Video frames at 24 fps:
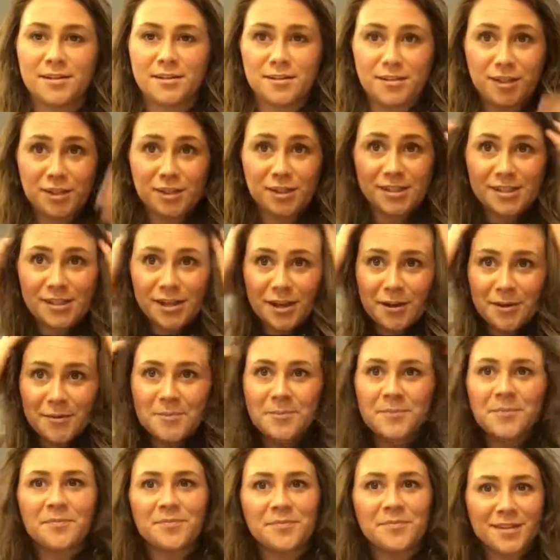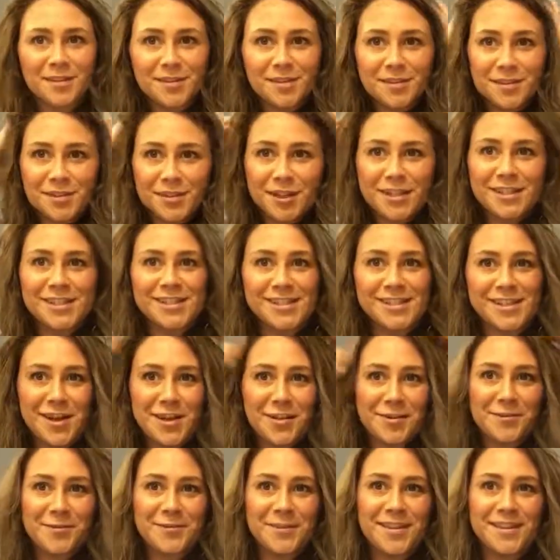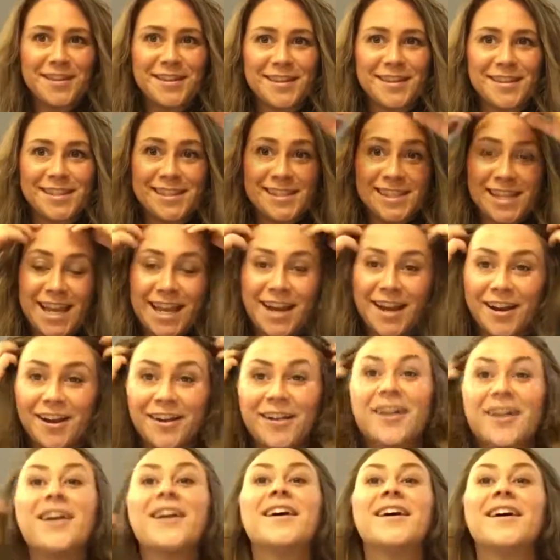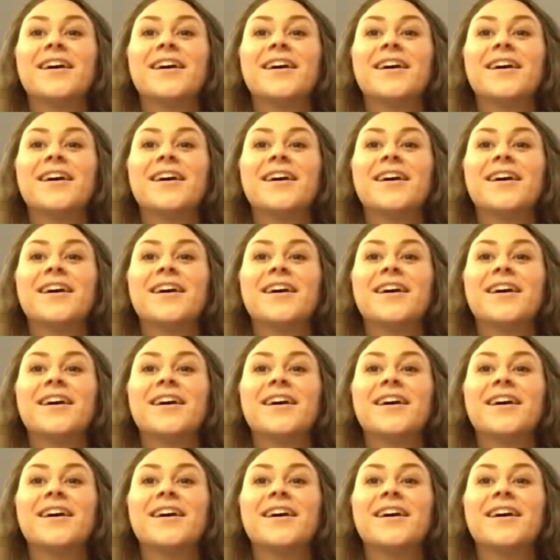just know that this is hair